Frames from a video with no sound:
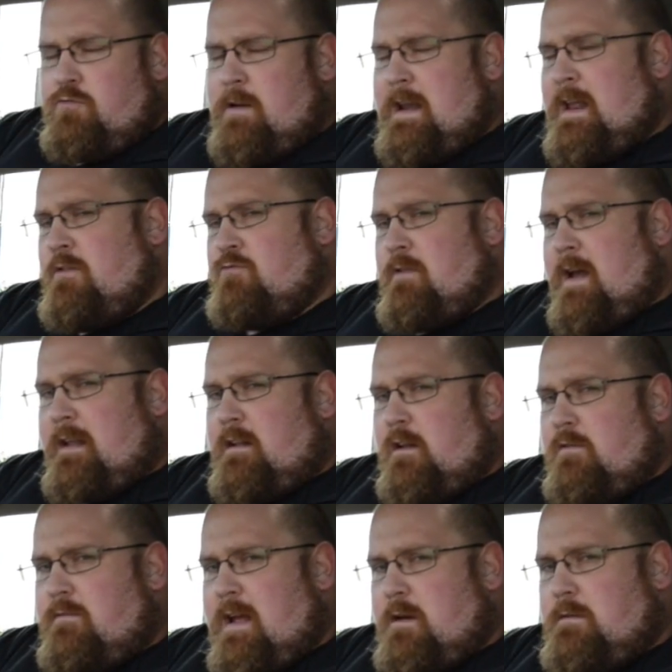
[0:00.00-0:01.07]
really
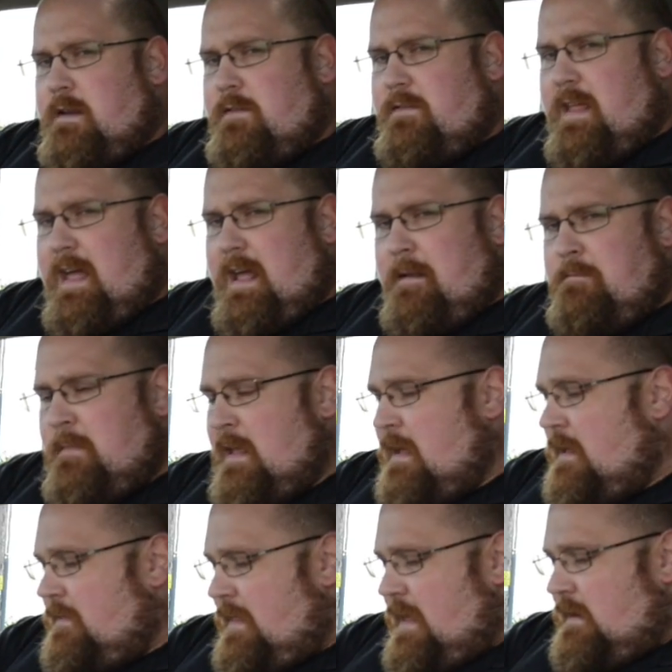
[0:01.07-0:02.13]
rattle around in there.
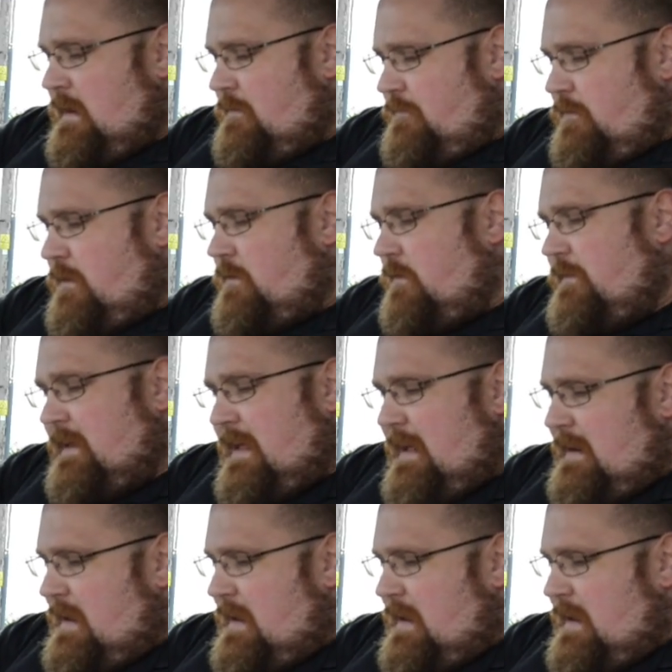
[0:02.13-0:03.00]
Then in front of the gear